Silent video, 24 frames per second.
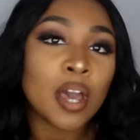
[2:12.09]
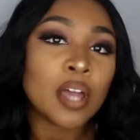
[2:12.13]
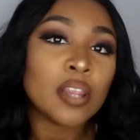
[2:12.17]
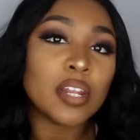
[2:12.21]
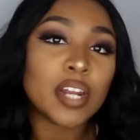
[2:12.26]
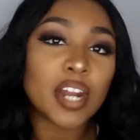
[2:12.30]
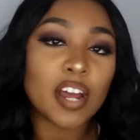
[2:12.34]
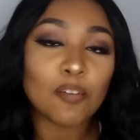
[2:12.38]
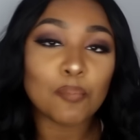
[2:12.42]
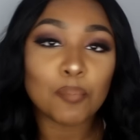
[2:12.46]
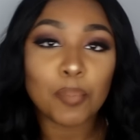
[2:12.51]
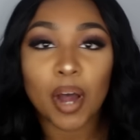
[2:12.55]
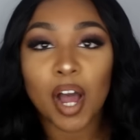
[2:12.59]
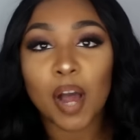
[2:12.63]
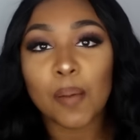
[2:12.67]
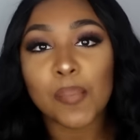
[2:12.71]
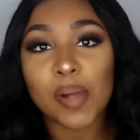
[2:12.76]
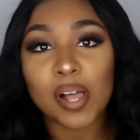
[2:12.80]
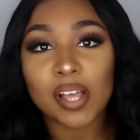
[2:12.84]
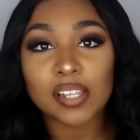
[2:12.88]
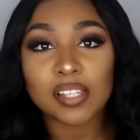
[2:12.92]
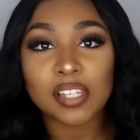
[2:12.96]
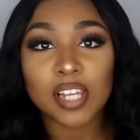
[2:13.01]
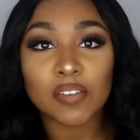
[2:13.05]
that I bought
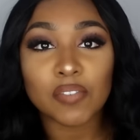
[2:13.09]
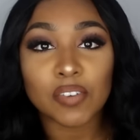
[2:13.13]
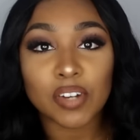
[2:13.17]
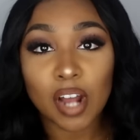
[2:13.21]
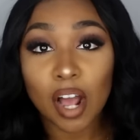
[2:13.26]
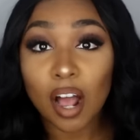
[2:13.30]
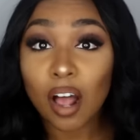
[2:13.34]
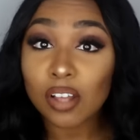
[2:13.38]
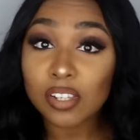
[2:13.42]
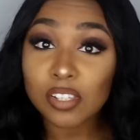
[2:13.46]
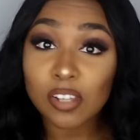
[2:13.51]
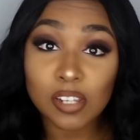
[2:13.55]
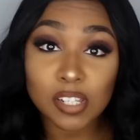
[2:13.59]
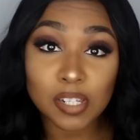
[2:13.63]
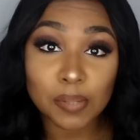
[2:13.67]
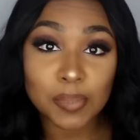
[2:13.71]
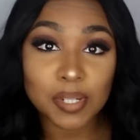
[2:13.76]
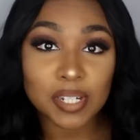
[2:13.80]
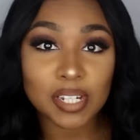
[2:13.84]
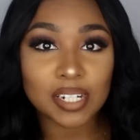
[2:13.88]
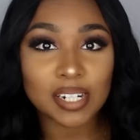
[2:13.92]
myself and also some